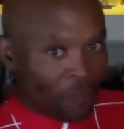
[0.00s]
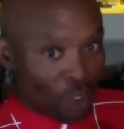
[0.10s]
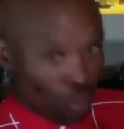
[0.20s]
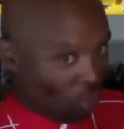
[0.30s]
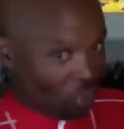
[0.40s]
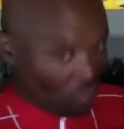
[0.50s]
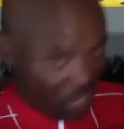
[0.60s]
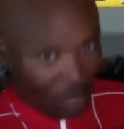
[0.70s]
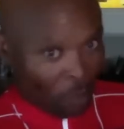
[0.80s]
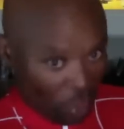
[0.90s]
you just
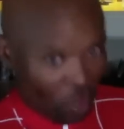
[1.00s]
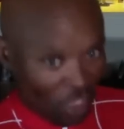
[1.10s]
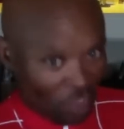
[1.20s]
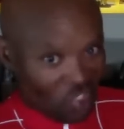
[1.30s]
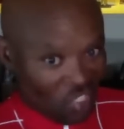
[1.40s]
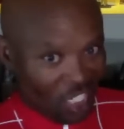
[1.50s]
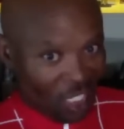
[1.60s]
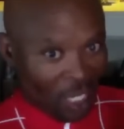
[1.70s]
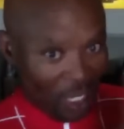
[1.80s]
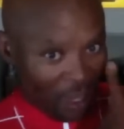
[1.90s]
see what you need to
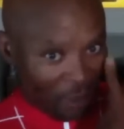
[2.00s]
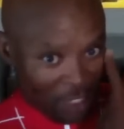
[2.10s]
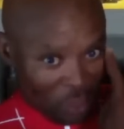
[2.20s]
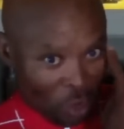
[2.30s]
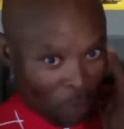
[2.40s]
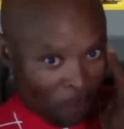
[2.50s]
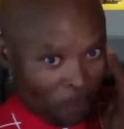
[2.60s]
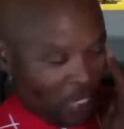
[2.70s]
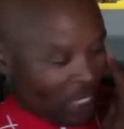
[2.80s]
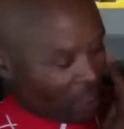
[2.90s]
see. There is no
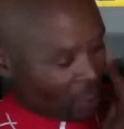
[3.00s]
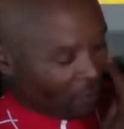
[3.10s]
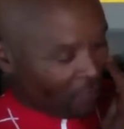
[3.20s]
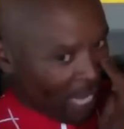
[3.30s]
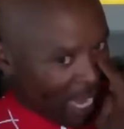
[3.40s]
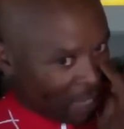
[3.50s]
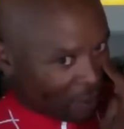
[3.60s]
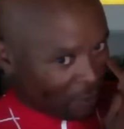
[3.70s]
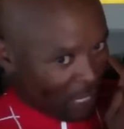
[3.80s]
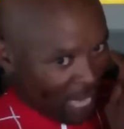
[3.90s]
piece of the
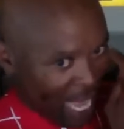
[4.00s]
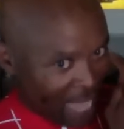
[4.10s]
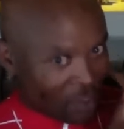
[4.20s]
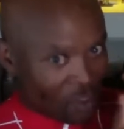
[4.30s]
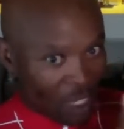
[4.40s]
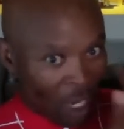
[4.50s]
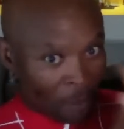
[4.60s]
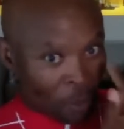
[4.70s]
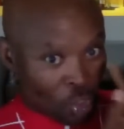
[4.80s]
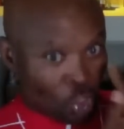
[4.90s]
edge of the lens
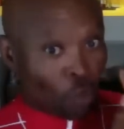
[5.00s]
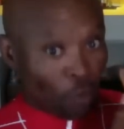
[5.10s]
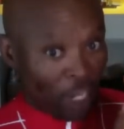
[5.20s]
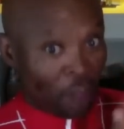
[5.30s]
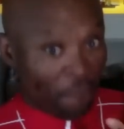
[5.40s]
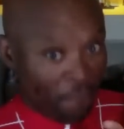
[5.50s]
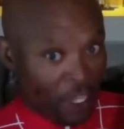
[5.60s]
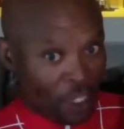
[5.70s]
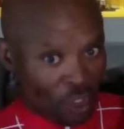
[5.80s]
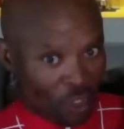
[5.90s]
obscuring your
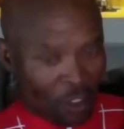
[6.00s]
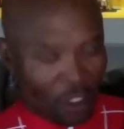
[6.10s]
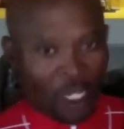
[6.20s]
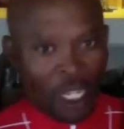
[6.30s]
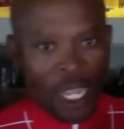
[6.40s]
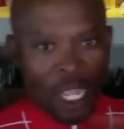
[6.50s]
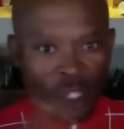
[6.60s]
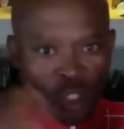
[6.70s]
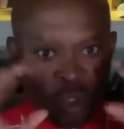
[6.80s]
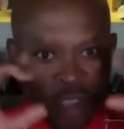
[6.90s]
vision.
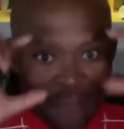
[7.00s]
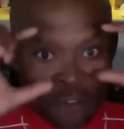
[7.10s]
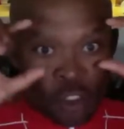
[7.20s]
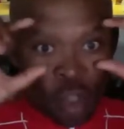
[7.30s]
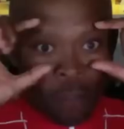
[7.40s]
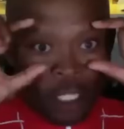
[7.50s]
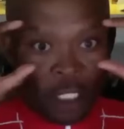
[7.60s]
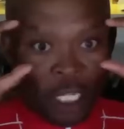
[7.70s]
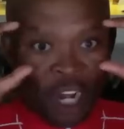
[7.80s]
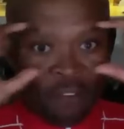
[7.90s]
So you have so
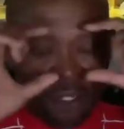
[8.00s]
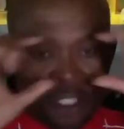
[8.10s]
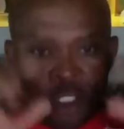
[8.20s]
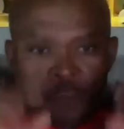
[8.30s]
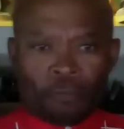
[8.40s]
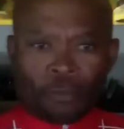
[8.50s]
much coverage.